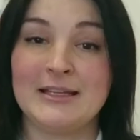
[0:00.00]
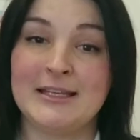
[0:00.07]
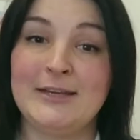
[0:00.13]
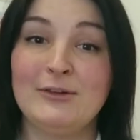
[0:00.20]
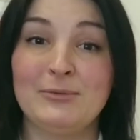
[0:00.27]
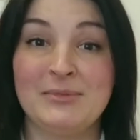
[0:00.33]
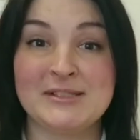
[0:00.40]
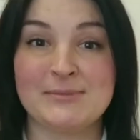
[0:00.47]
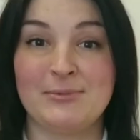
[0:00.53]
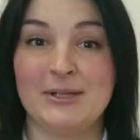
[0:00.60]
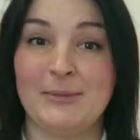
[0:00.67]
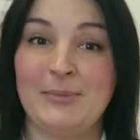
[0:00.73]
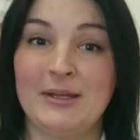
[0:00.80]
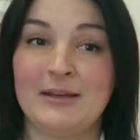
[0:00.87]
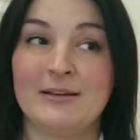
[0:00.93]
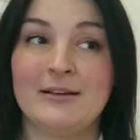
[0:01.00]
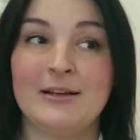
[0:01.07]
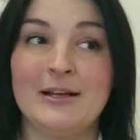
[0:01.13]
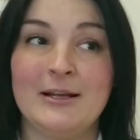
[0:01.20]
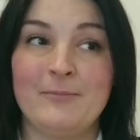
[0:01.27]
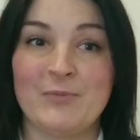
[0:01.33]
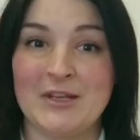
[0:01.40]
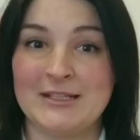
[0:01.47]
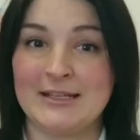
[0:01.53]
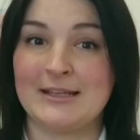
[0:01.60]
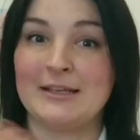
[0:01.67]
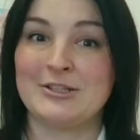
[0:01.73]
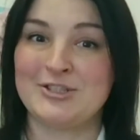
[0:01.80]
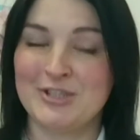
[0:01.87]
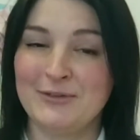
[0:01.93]
and he will be sleeping and
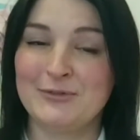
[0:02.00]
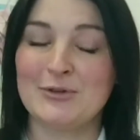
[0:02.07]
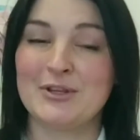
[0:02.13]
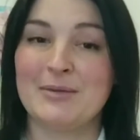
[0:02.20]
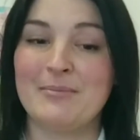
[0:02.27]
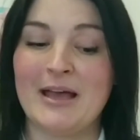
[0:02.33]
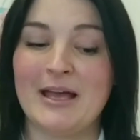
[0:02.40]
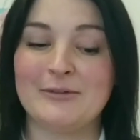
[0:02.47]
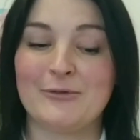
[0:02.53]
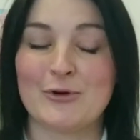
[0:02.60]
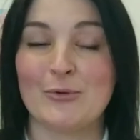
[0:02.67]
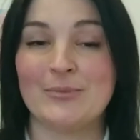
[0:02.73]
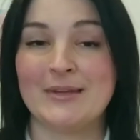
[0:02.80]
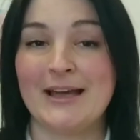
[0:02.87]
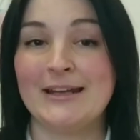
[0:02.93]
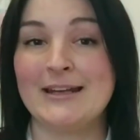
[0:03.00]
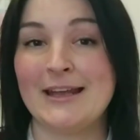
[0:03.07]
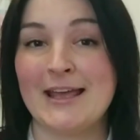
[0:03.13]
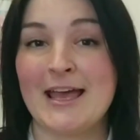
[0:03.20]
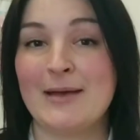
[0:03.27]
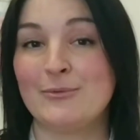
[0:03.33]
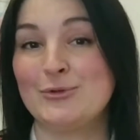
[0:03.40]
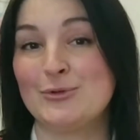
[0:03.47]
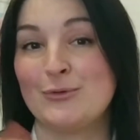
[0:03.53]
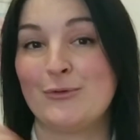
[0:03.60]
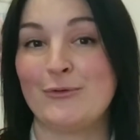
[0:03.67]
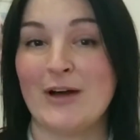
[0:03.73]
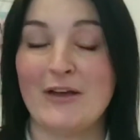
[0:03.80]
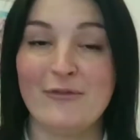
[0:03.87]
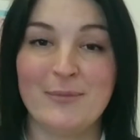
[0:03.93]
taking shift on the bed from 9 a.m. to
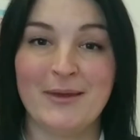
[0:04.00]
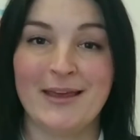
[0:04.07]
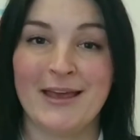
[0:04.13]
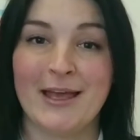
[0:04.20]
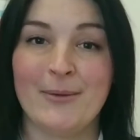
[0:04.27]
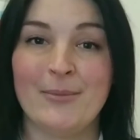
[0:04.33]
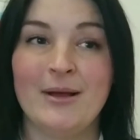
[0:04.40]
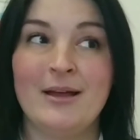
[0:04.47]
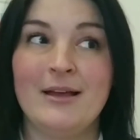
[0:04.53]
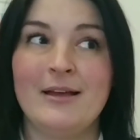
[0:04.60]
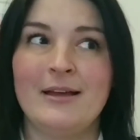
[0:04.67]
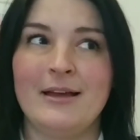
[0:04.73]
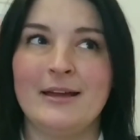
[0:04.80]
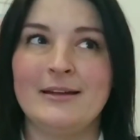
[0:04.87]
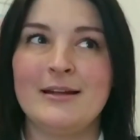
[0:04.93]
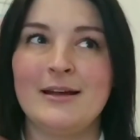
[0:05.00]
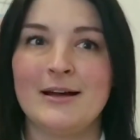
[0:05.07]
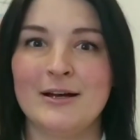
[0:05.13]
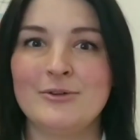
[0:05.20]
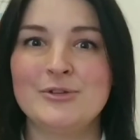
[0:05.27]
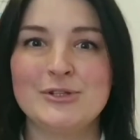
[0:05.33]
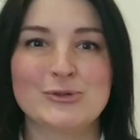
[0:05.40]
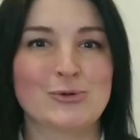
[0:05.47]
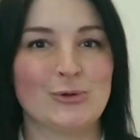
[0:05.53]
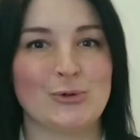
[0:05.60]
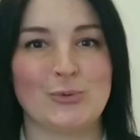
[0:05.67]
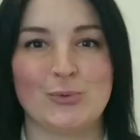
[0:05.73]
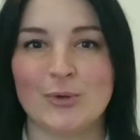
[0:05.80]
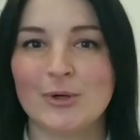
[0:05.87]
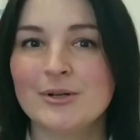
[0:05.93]
5 p.m. and how this is
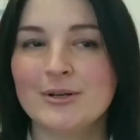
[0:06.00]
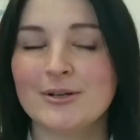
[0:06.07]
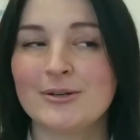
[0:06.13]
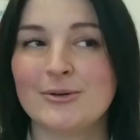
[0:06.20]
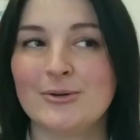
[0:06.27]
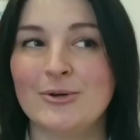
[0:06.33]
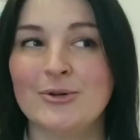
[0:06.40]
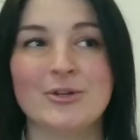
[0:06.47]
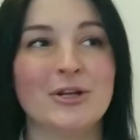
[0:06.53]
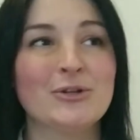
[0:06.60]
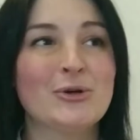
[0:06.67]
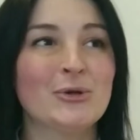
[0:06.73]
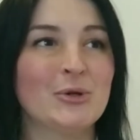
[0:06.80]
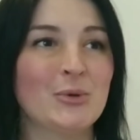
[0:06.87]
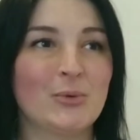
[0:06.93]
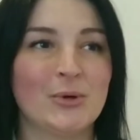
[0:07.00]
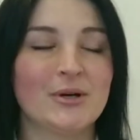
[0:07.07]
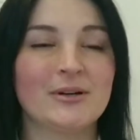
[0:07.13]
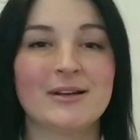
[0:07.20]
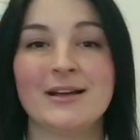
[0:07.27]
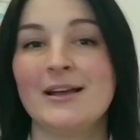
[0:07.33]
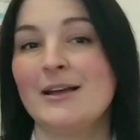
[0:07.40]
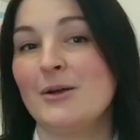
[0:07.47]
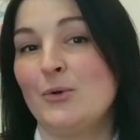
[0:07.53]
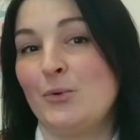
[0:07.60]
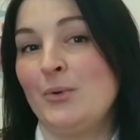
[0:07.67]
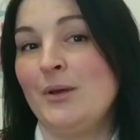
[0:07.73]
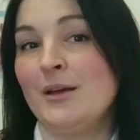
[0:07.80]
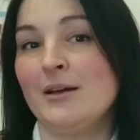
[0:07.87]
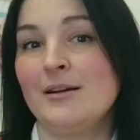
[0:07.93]
gonna work or not gonna work,
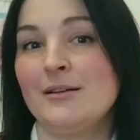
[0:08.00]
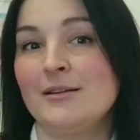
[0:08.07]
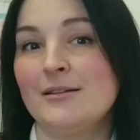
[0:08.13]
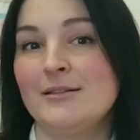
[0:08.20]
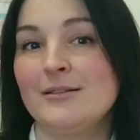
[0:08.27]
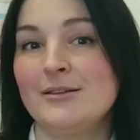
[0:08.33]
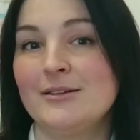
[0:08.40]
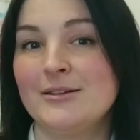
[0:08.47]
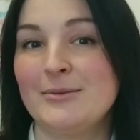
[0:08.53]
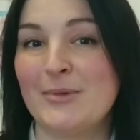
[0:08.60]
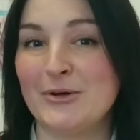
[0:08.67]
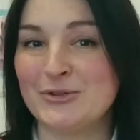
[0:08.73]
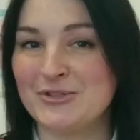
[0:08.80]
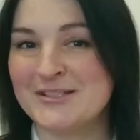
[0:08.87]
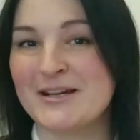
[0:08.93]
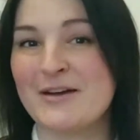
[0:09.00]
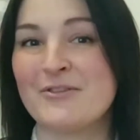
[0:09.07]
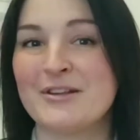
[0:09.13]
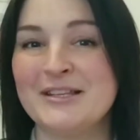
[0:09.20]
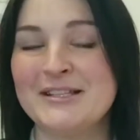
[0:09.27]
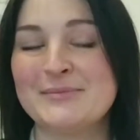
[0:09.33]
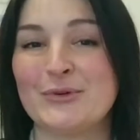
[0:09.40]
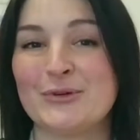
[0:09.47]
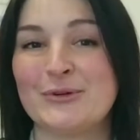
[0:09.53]
we are about to discover in this